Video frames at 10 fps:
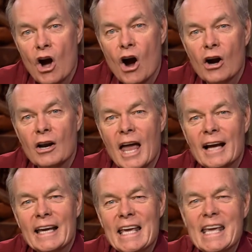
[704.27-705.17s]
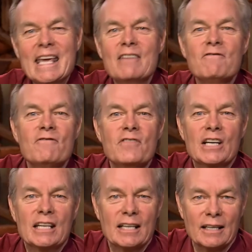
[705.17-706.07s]
are like
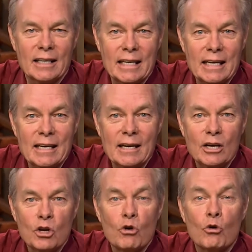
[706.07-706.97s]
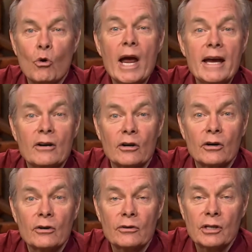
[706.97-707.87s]
infinitely
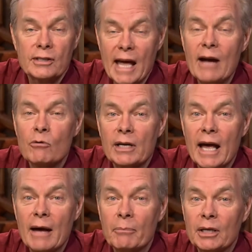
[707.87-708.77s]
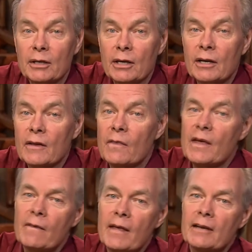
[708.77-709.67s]
greater that that would happen
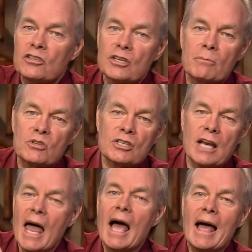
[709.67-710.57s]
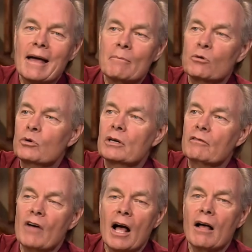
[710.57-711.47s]
than that some slime would
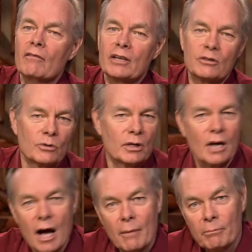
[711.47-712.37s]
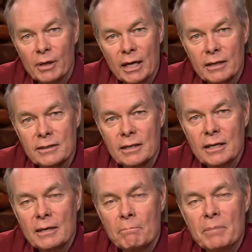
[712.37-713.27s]
evolve into a complex
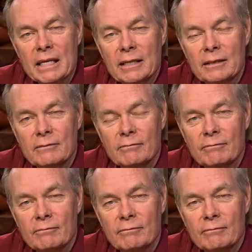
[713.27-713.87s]
being.